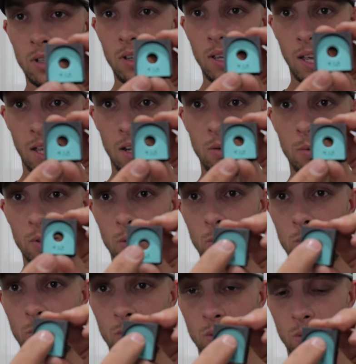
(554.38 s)
head with a
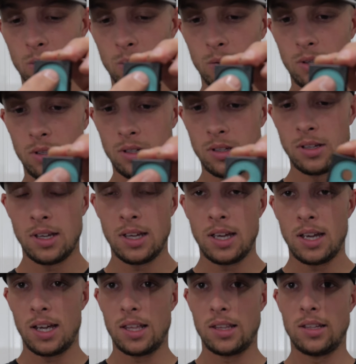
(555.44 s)
1/4-inch hole,
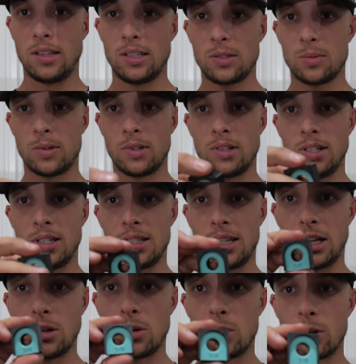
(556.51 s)
and then this one is
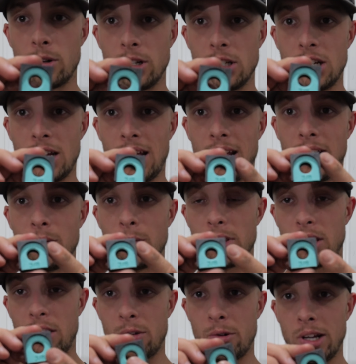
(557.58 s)
a 1/4-inch head
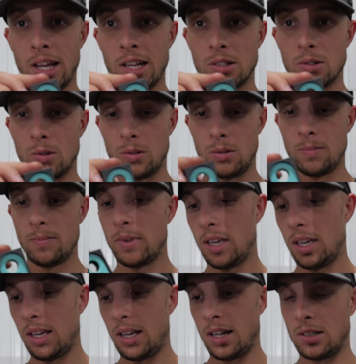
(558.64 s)
with a 3/8 hole.
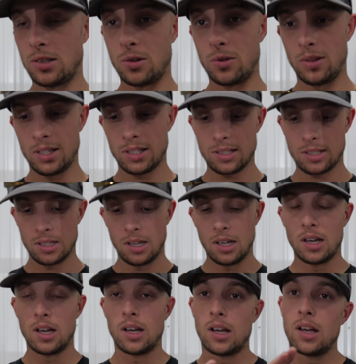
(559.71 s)
And so this,
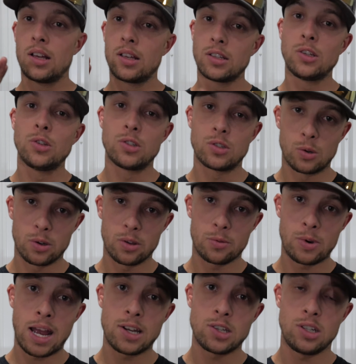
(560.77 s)
you store the
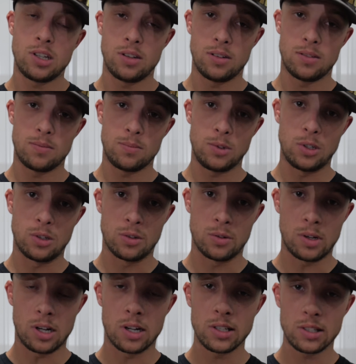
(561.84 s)
ratchet, you
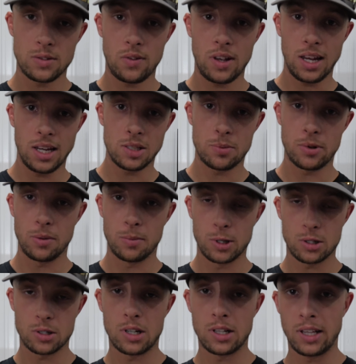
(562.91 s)
know, on its face pretty
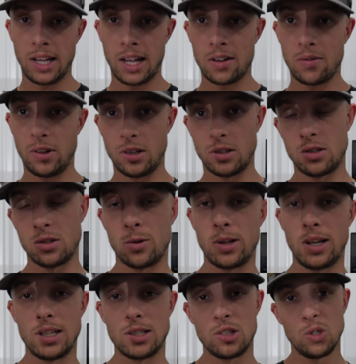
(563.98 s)
much, or on the anvil, so
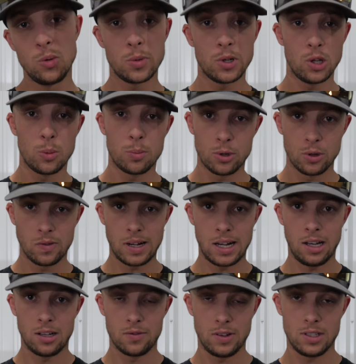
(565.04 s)
it's super low
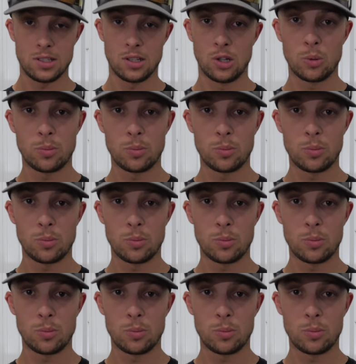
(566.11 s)
profile. It fits in low